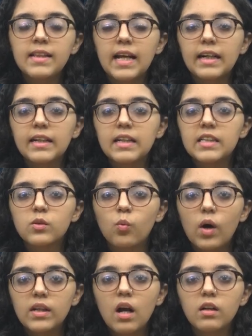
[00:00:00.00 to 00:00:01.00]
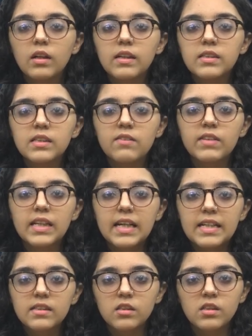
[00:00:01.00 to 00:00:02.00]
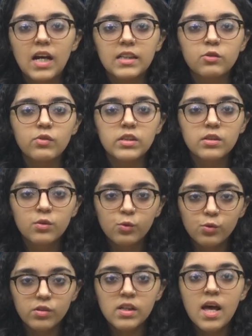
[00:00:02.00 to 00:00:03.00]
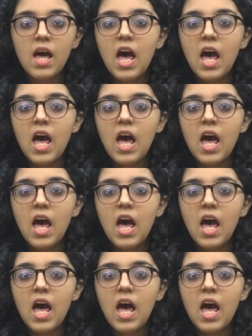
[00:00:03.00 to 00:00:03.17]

that at least 178 such sanctuary schools